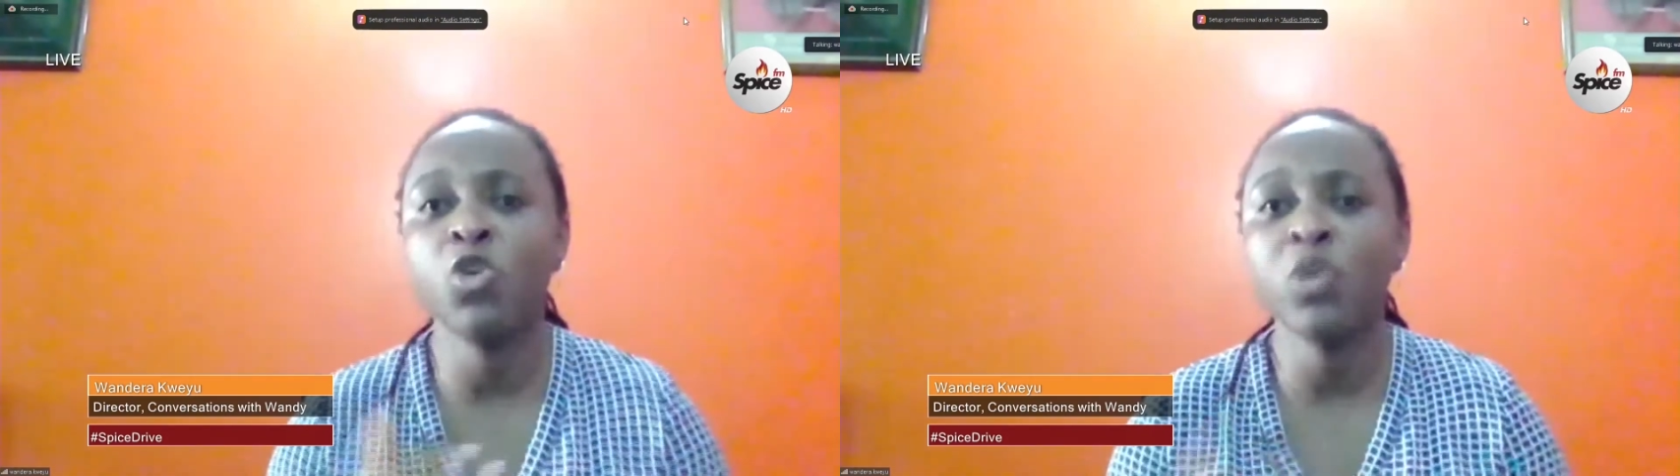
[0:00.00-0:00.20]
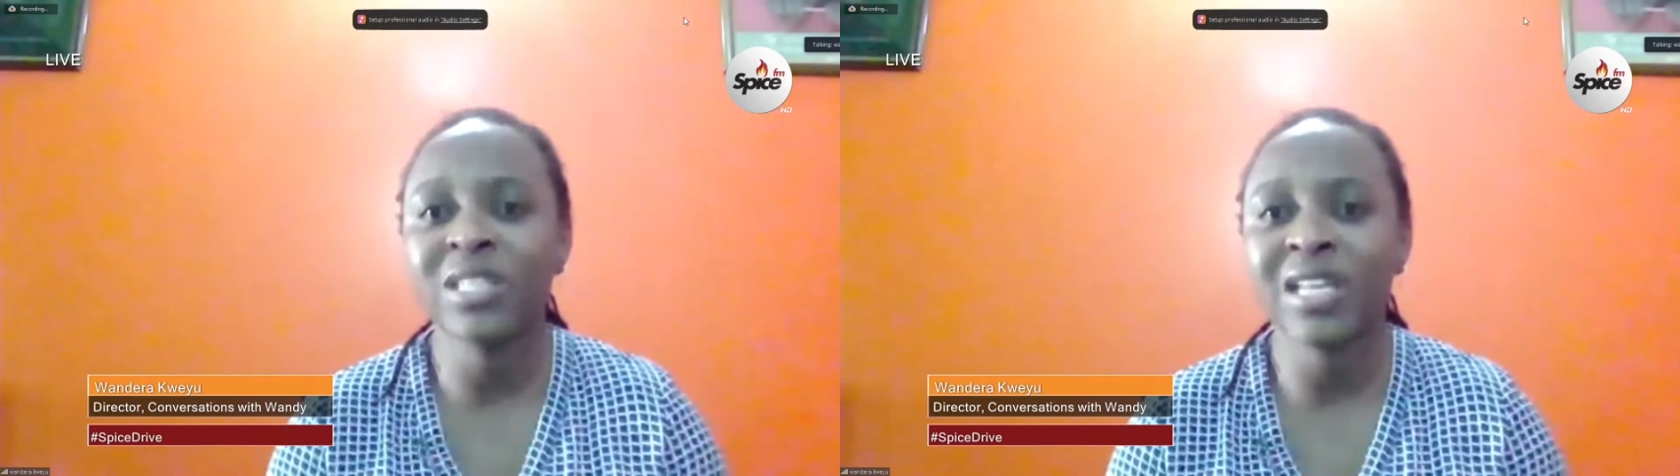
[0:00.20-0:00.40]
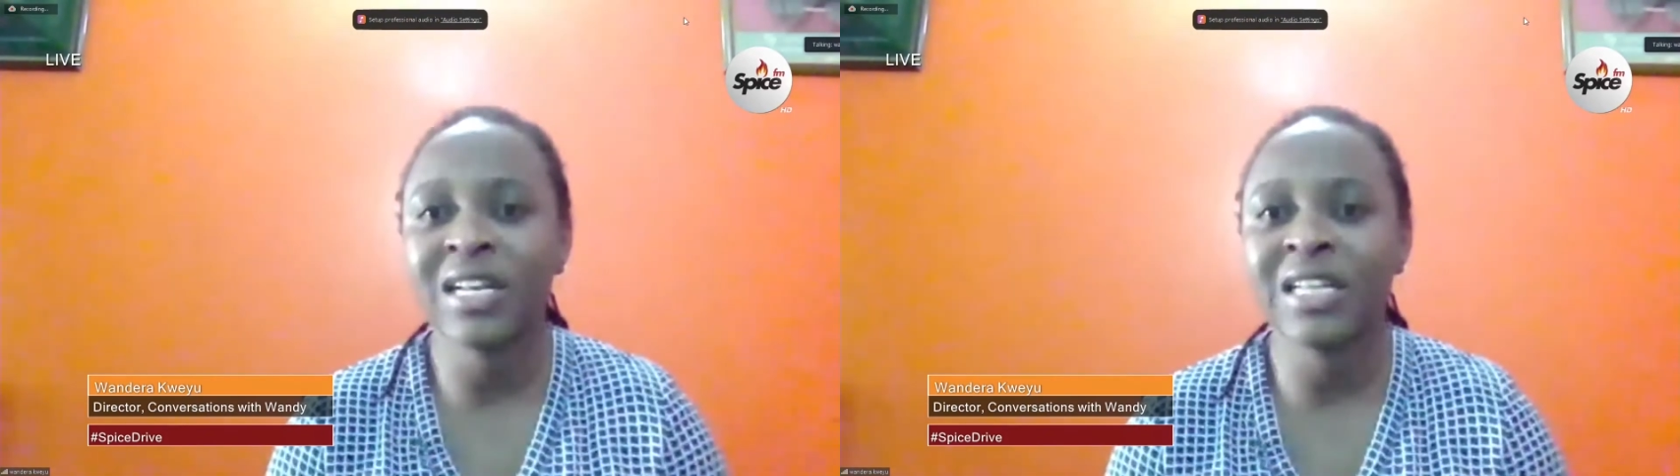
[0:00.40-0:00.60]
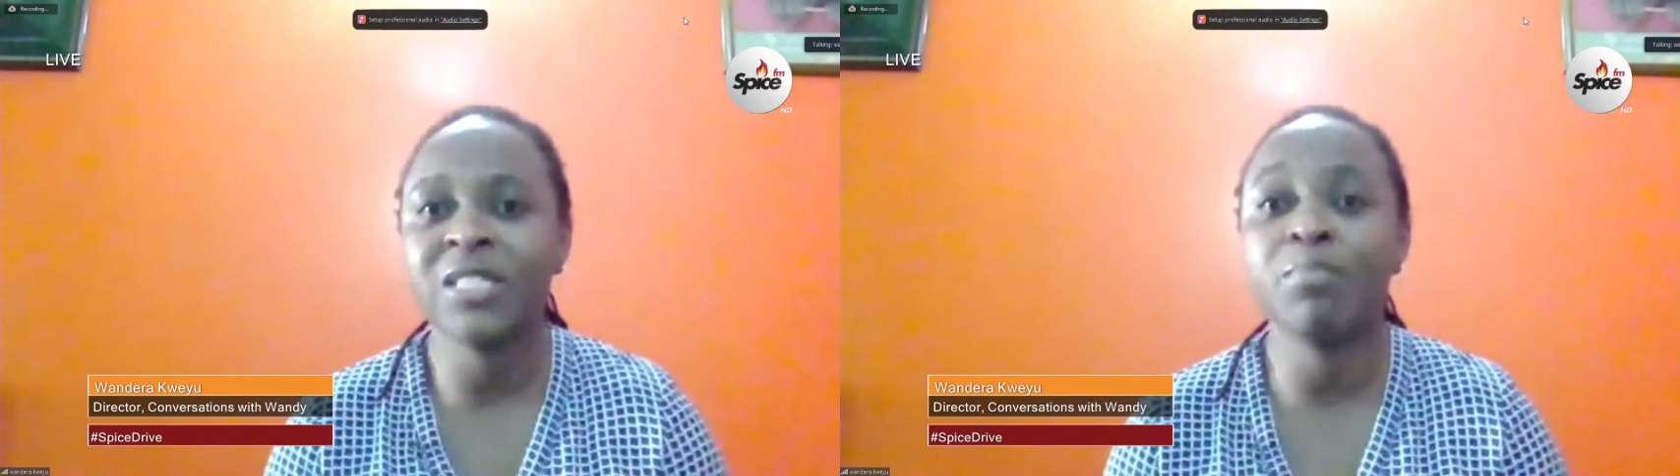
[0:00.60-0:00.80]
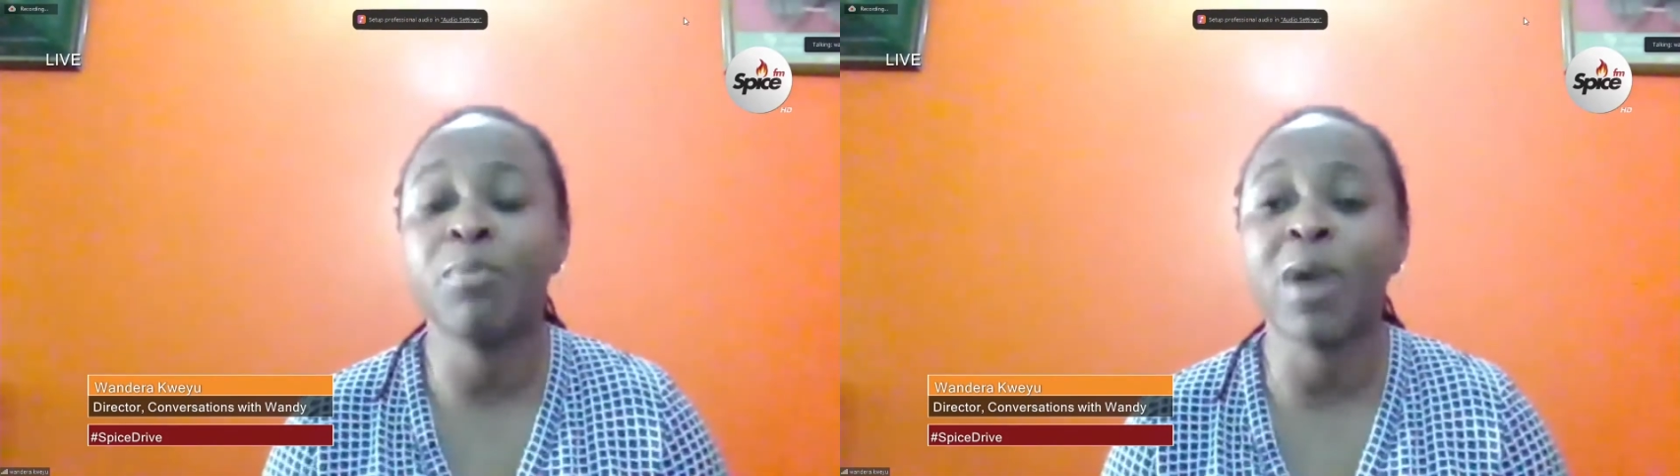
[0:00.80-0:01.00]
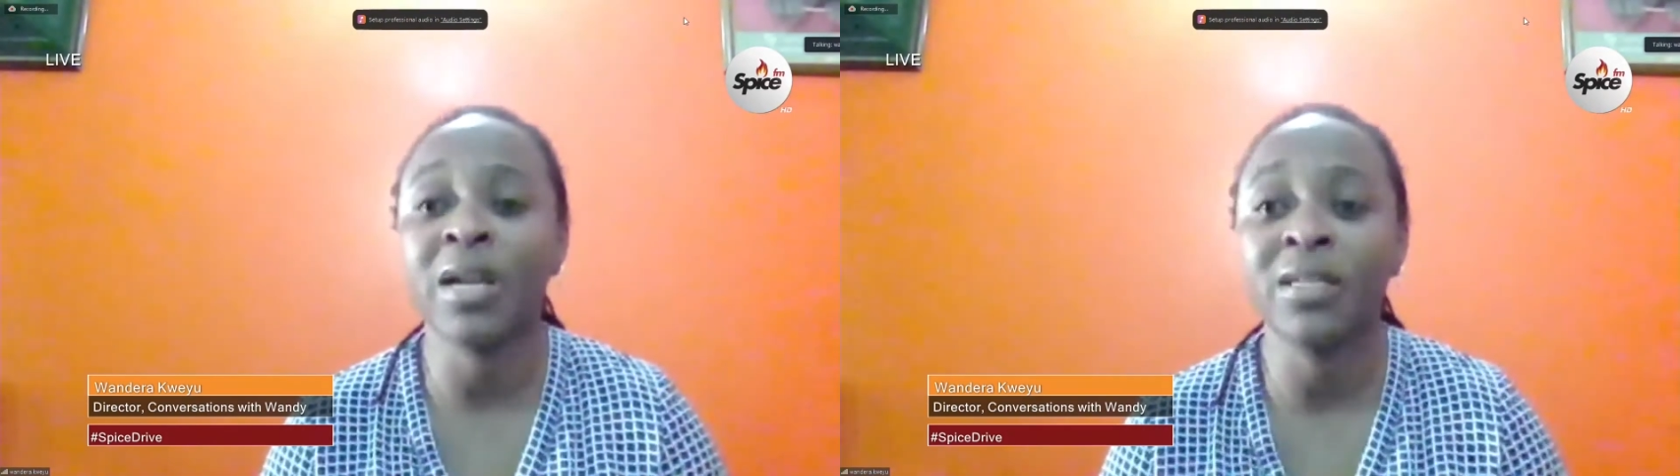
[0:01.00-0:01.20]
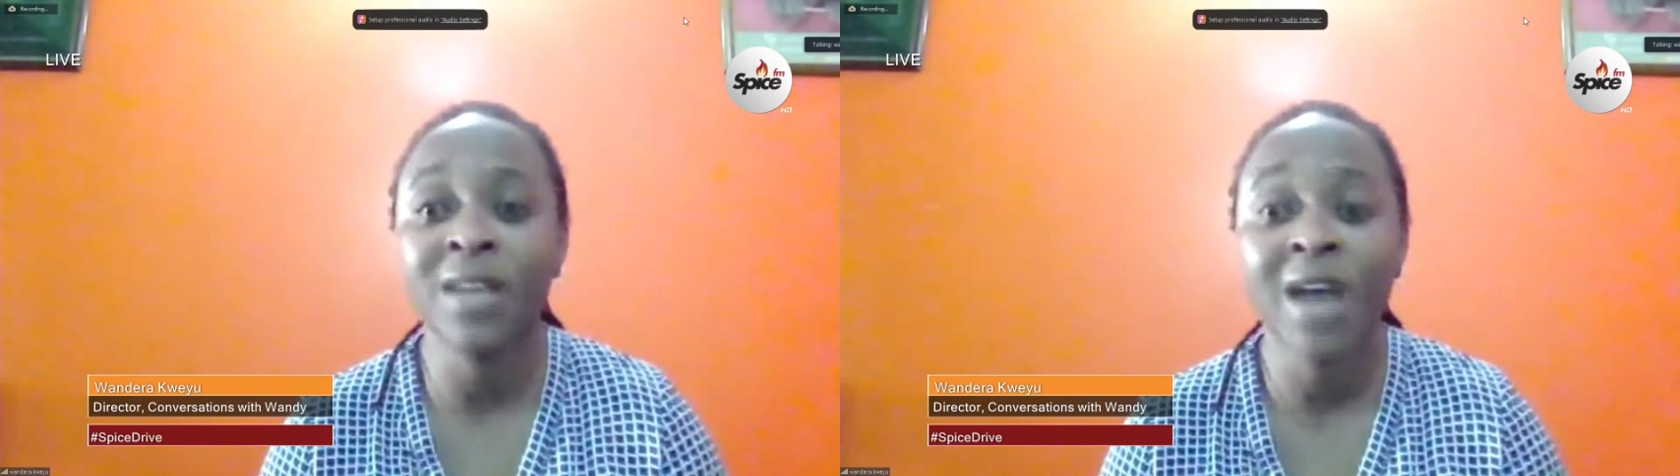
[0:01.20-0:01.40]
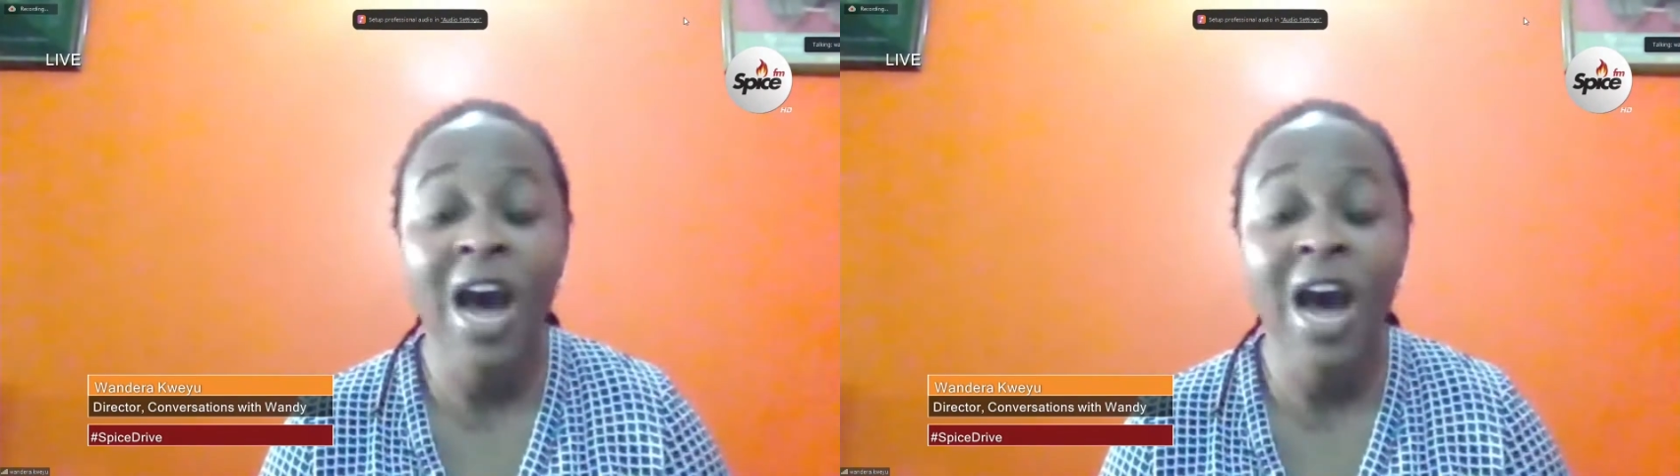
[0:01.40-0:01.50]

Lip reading: looks at this brand